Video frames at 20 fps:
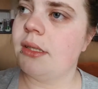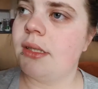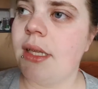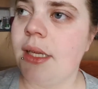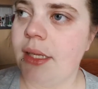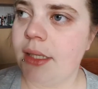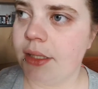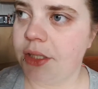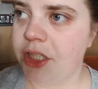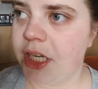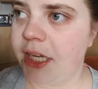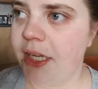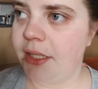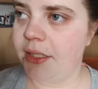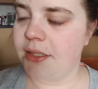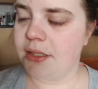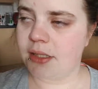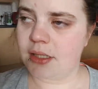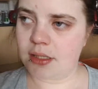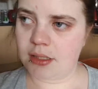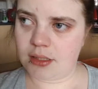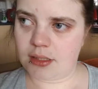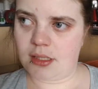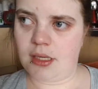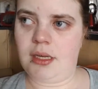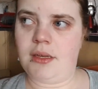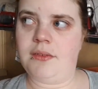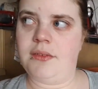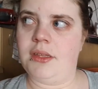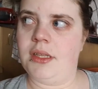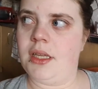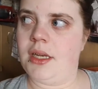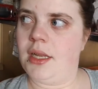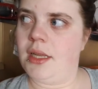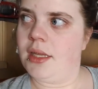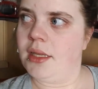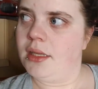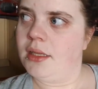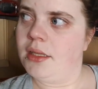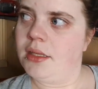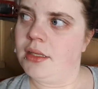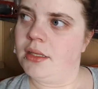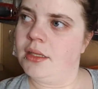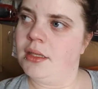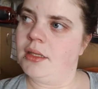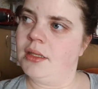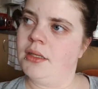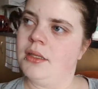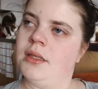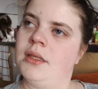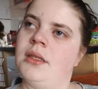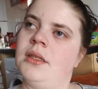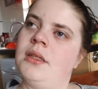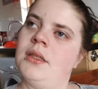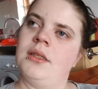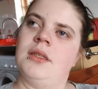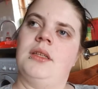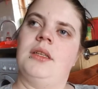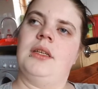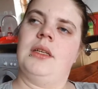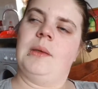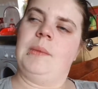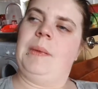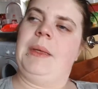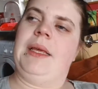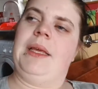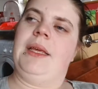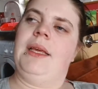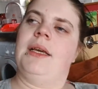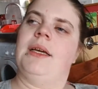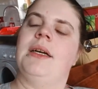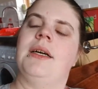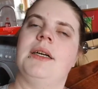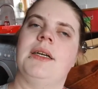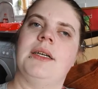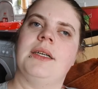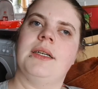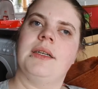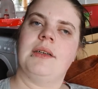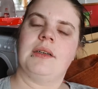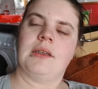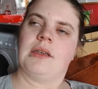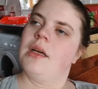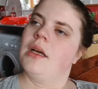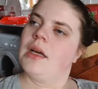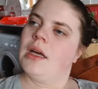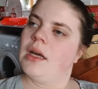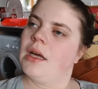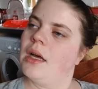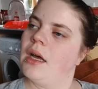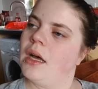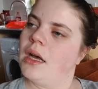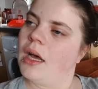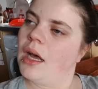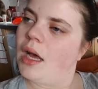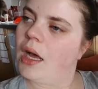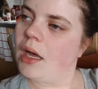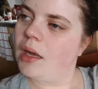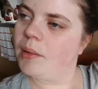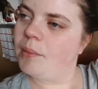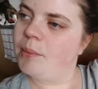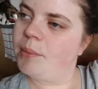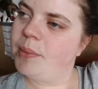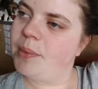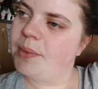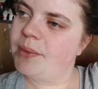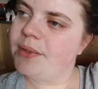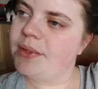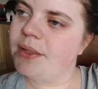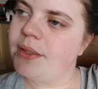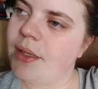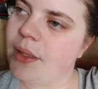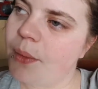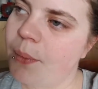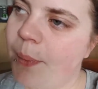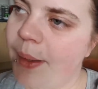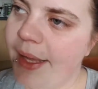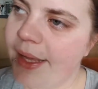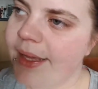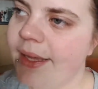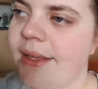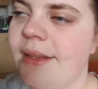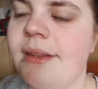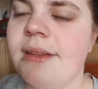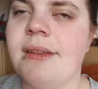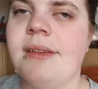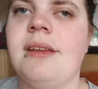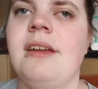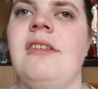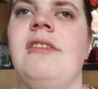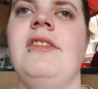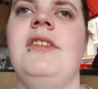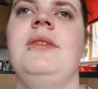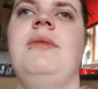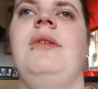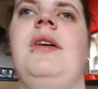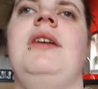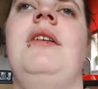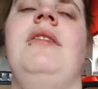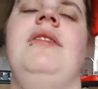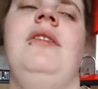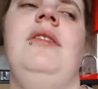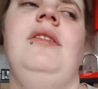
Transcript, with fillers: just getting changed and stuff and then here he'll be up and awake and stuff as well